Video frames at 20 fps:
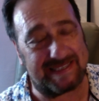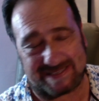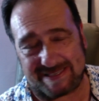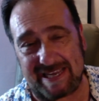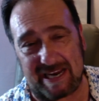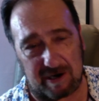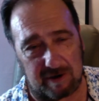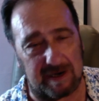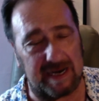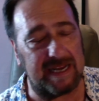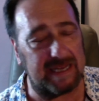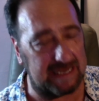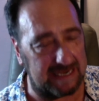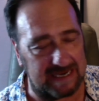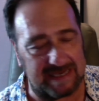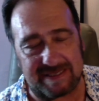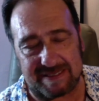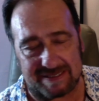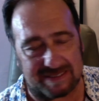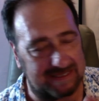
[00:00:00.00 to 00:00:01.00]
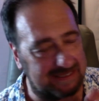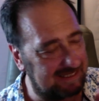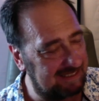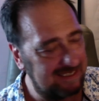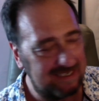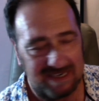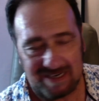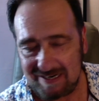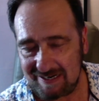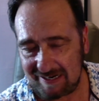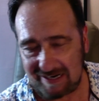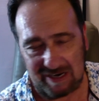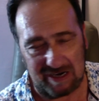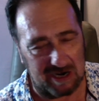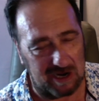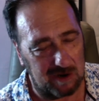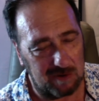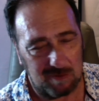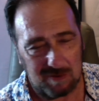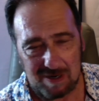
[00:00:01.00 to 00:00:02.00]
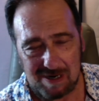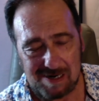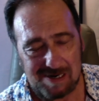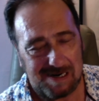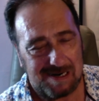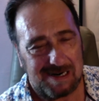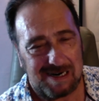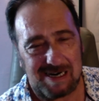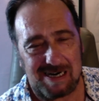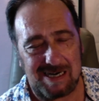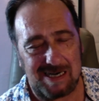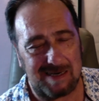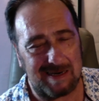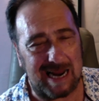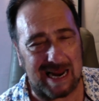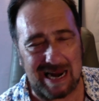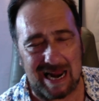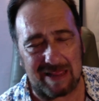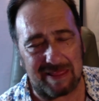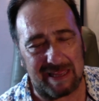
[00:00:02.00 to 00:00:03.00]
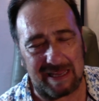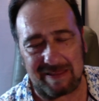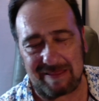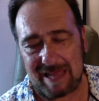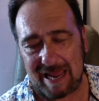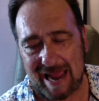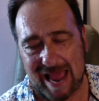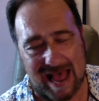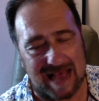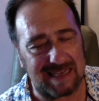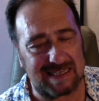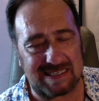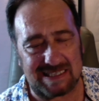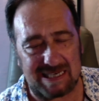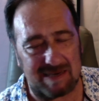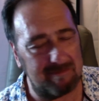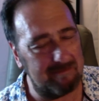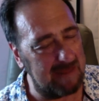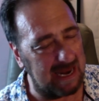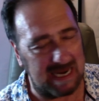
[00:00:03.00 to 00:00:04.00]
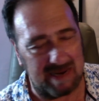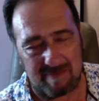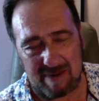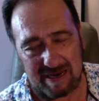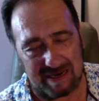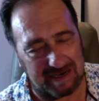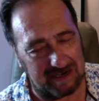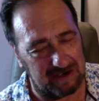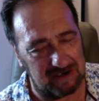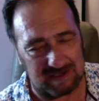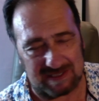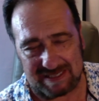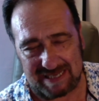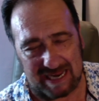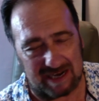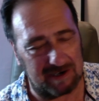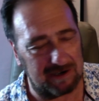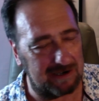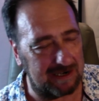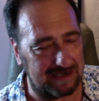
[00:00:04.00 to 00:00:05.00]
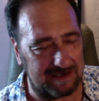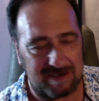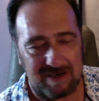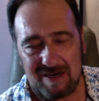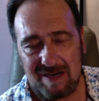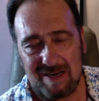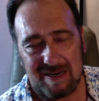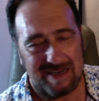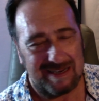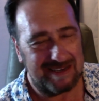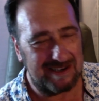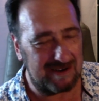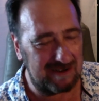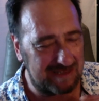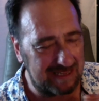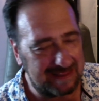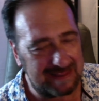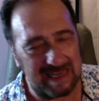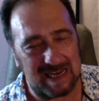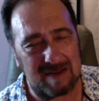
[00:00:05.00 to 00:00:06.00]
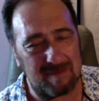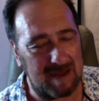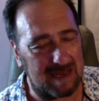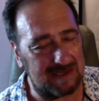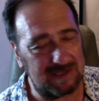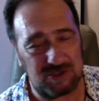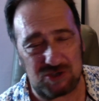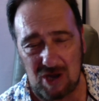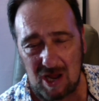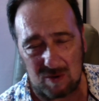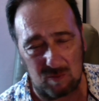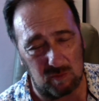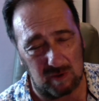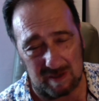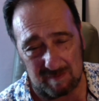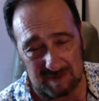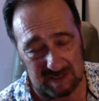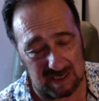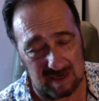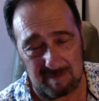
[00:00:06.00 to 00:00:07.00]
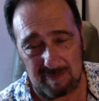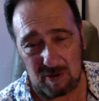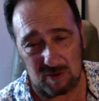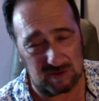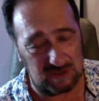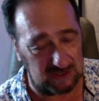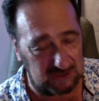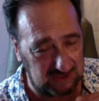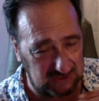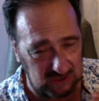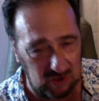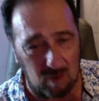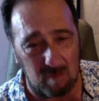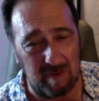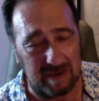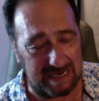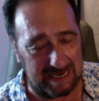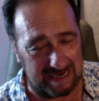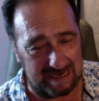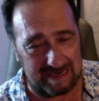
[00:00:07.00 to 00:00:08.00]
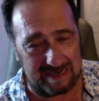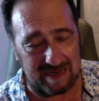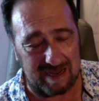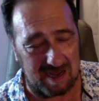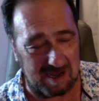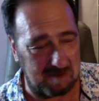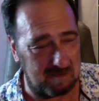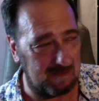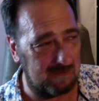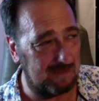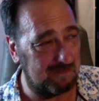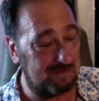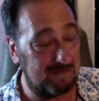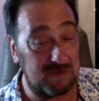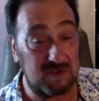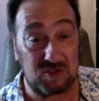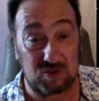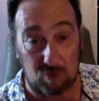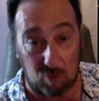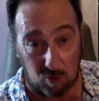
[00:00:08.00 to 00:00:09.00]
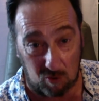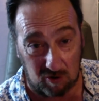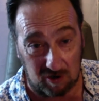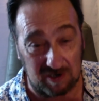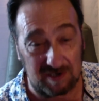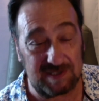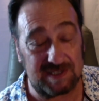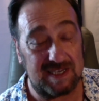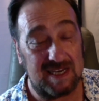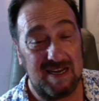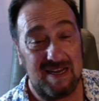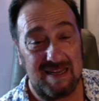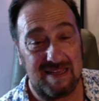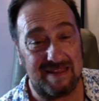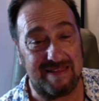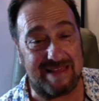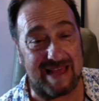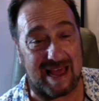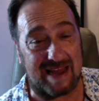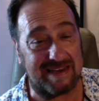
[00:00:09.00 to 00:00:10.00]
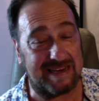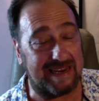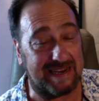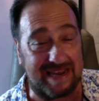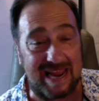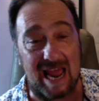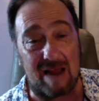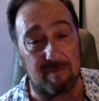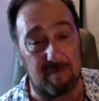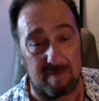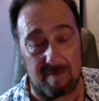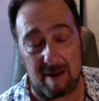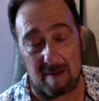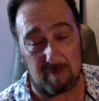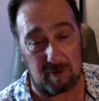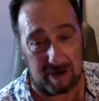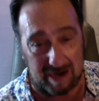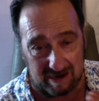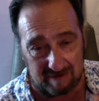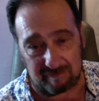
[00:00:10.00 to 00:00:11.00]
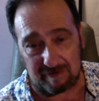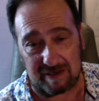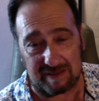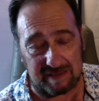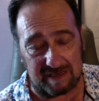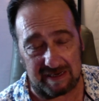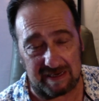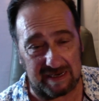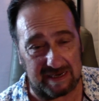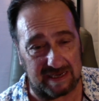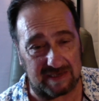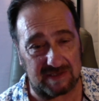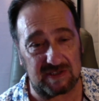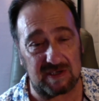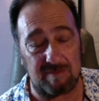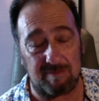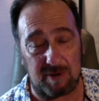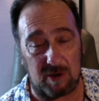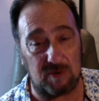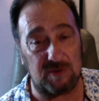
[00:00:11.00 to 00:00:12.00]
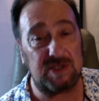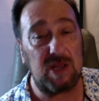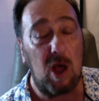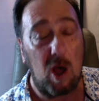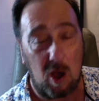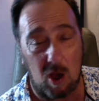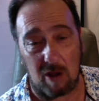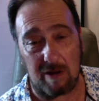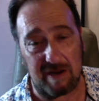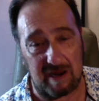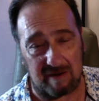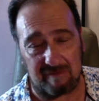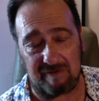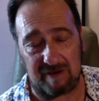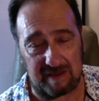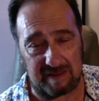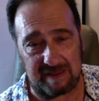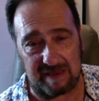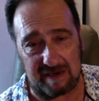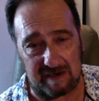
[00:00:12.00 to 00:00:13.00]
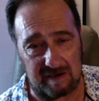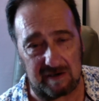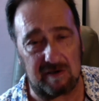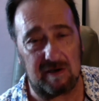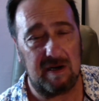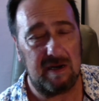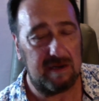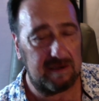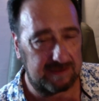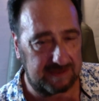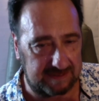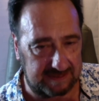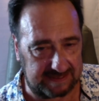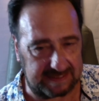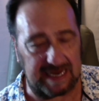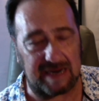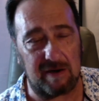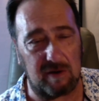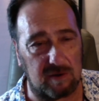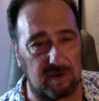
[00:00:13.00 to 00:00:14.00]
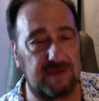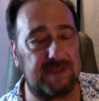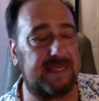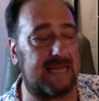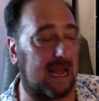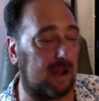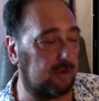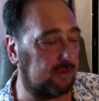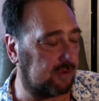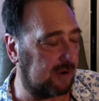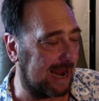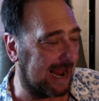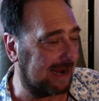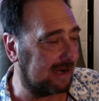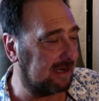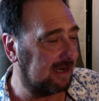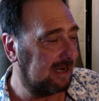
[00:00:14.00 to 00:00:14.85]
there. It's and I think they asked him many years later. And the thing about is John Williams composes so many scores that he can't remember everything he has composed on everything or single soundtrack.